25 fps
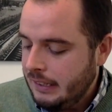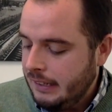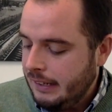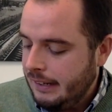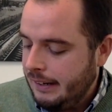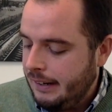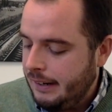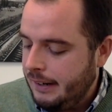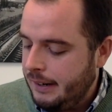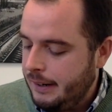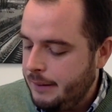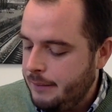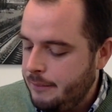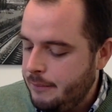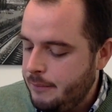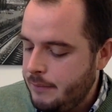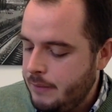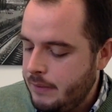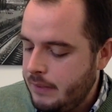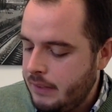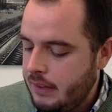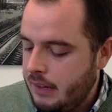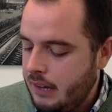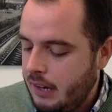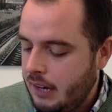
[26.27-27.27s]

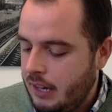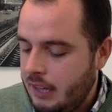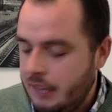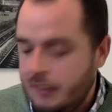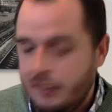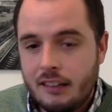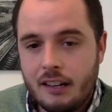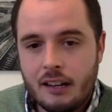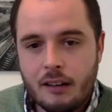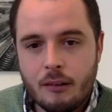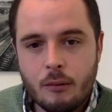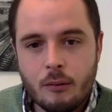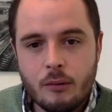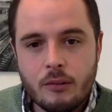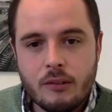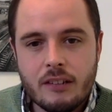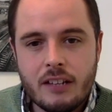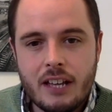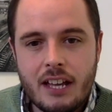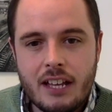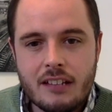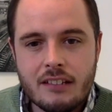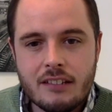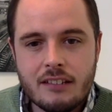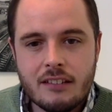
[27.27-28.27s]
and I would
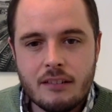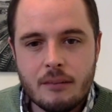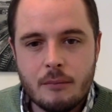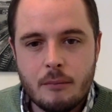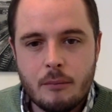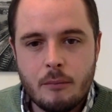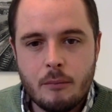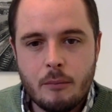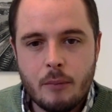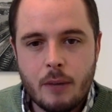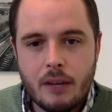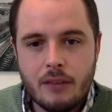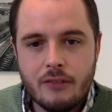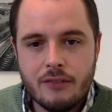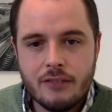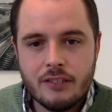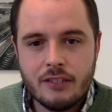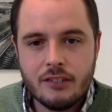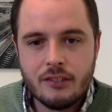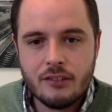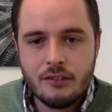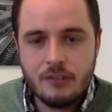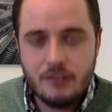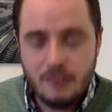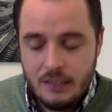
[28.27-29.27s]
answer them by
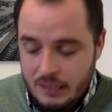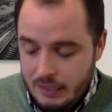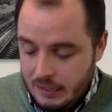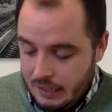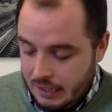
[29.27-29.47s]
video.